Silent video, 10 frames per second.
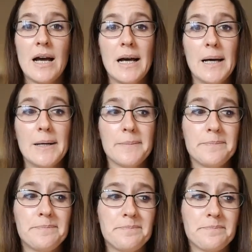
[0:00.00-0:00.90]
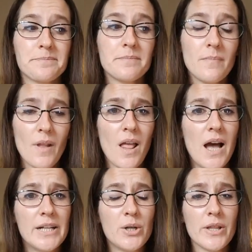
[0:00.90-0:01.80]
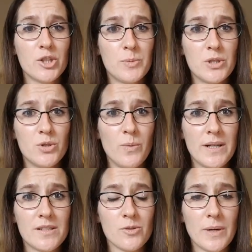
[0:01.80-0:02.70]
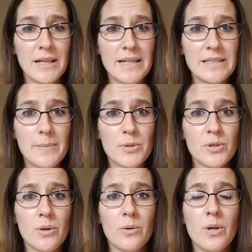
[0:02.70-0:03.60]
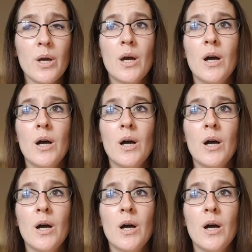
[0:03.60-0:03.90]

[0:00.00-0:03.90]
I know there's been 2 weeks since my last episode.